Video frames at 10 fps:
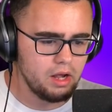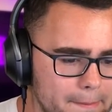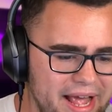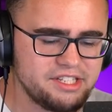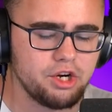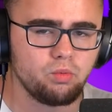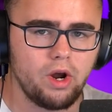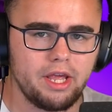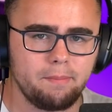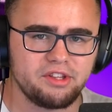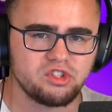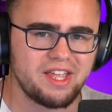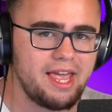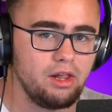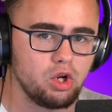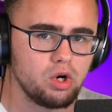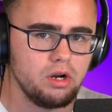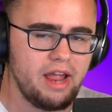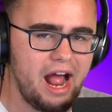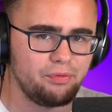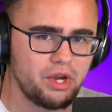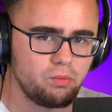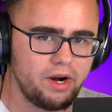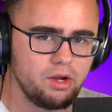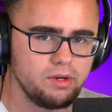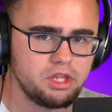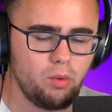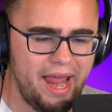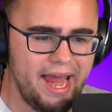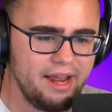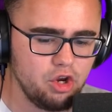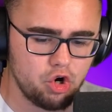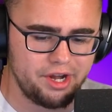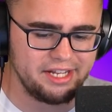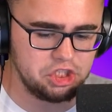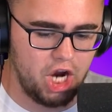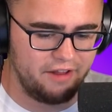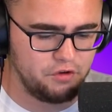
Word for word: uh imagine running, but there's a killer out there running with you, and you're gonna get shot